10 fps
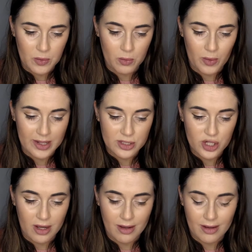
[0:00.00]
which
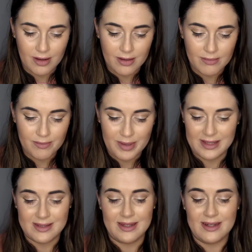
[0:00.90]
are
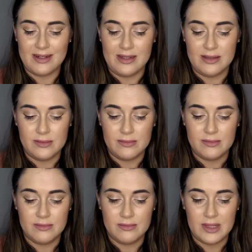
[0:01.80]
basically
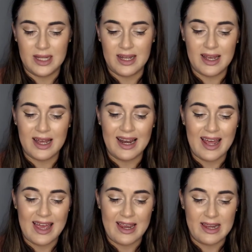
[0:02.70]

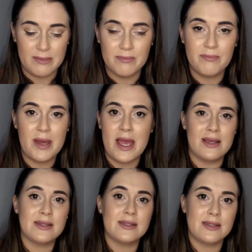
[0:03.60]
clay
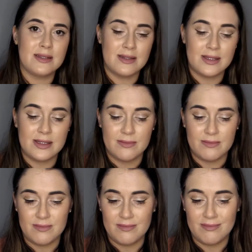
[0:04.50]
pastes
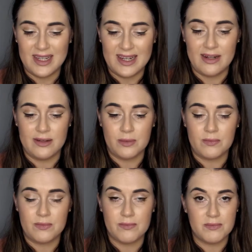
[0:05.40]
in a
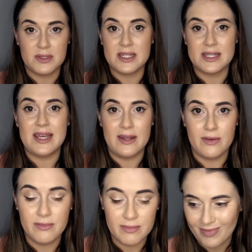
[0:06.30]

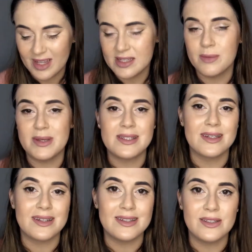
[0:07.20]
tin. So
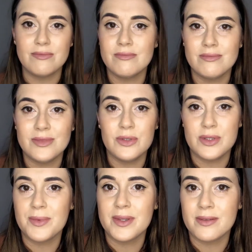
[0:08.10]
basically use
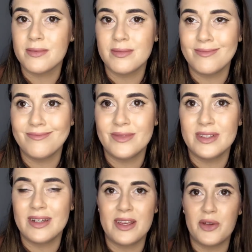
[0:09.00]
it with
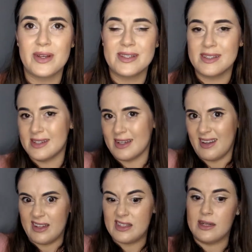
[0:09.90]
like your existing
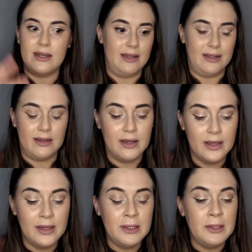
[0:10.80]
like styling.
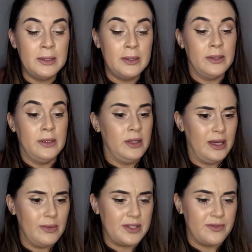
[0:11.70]

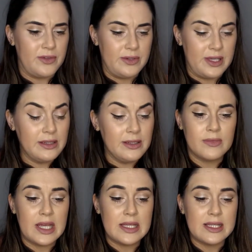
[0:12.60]
That was confusing.
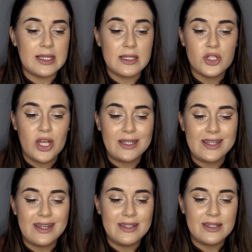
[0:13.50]
It says
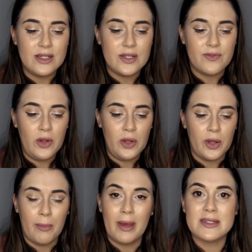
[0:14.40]
inject instant
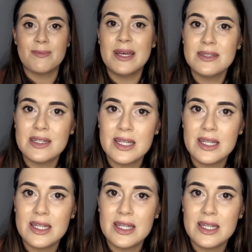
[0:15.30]
volume and matte